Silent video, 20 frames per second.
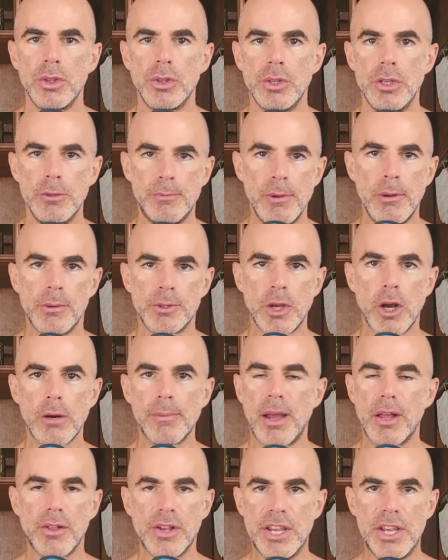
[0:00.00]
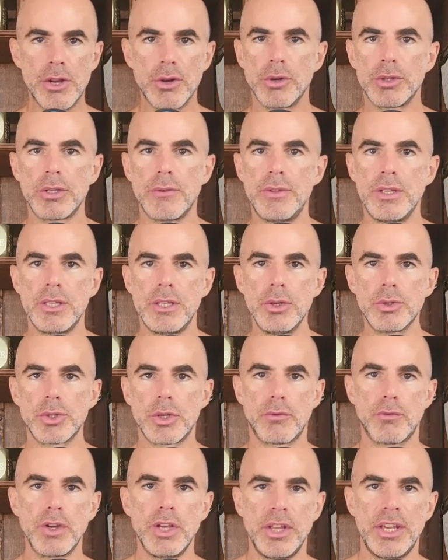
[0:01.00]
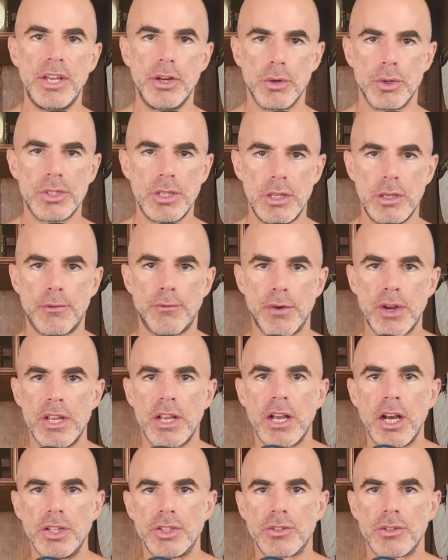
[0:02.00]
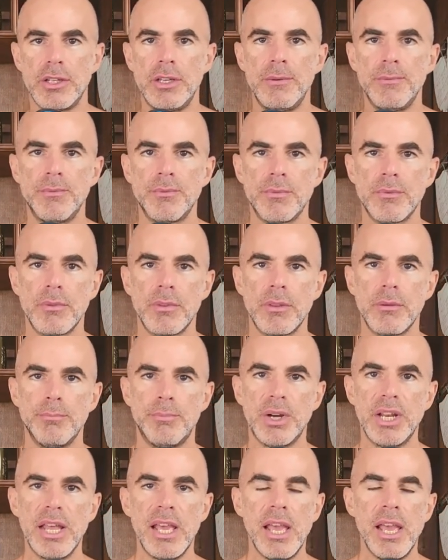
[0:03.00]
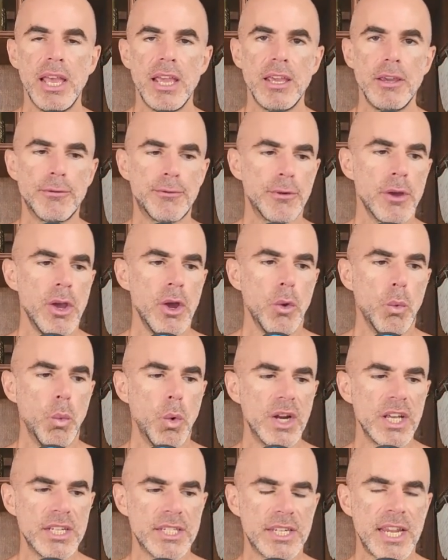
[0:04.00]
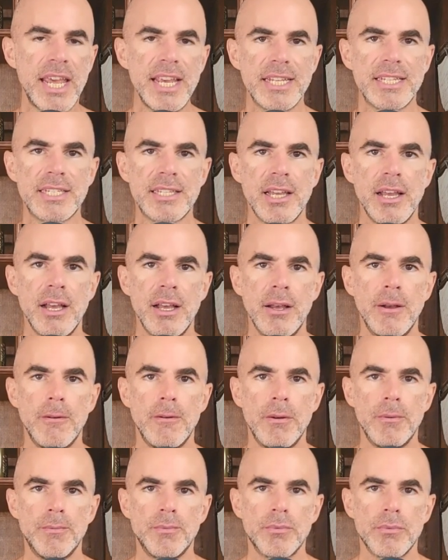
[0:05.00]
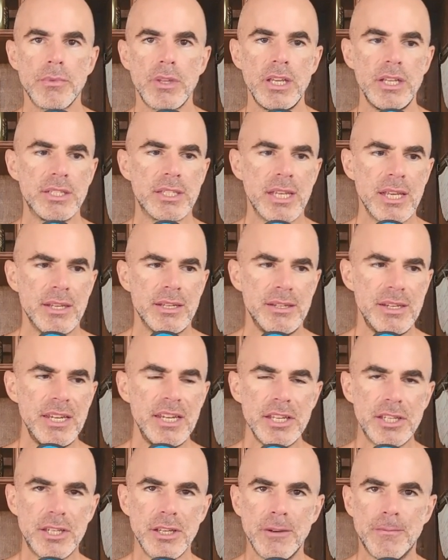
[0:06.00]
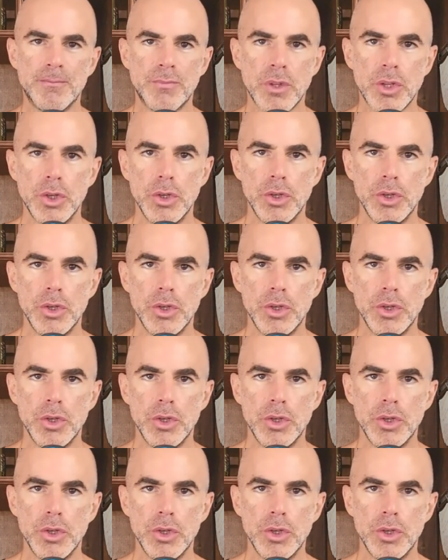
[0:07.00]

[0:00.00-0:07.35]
These people I'm talking about are the heroes of those are the real heroes of this freaking country. But if what it takes is needing to